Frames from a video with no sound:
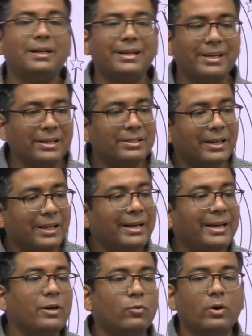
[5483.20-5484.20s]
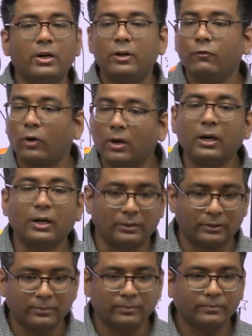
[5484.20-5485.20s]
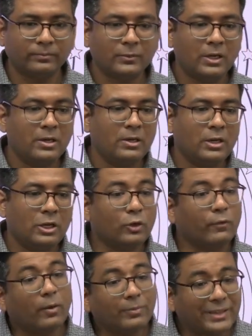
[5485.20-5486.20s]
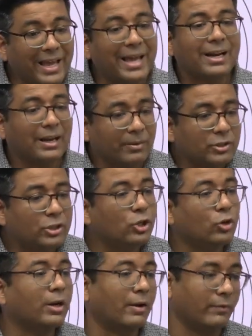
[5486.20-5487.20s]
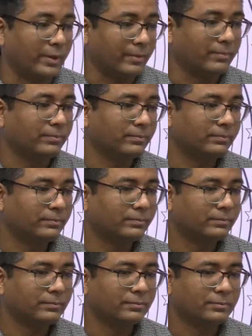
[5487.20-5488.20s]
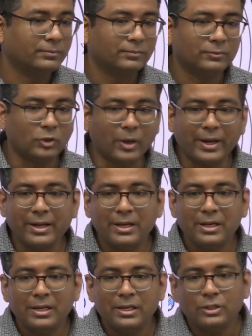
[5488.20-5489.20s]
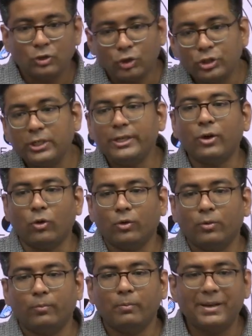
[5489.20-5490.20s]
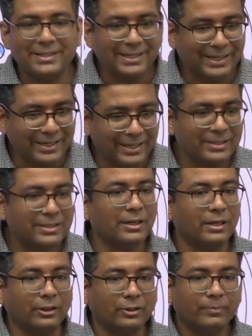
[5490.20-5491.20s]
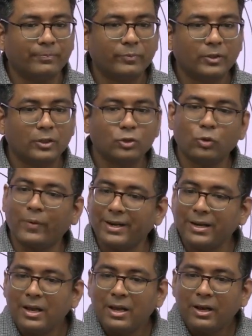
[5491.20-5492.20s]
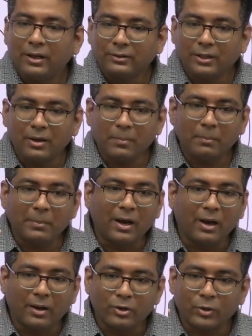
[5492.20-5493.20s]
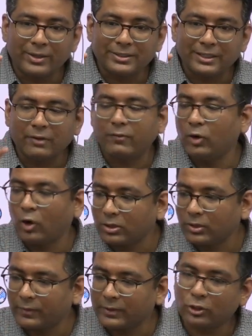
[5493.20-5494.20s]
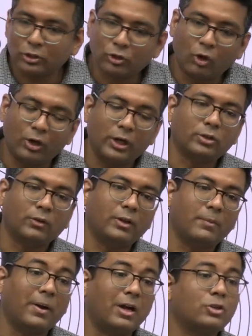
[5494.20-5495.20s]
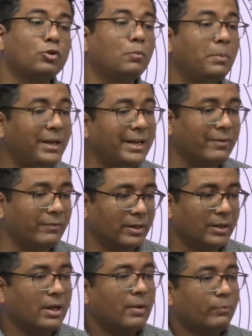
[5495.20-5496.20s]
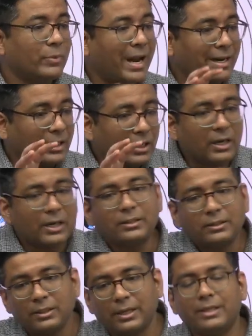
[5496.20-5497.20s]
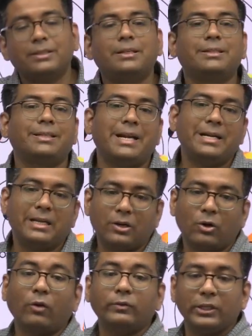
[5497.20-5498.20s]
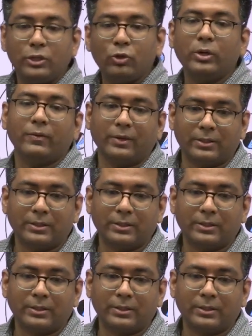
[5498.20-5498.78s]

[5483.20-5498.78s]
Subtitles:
is the Greek word for Earth. So from there comes geography. Okay, so geo basically is Earth. So when the you can say the philosophers or scholars of the past who believed that Earth is the center of the universe,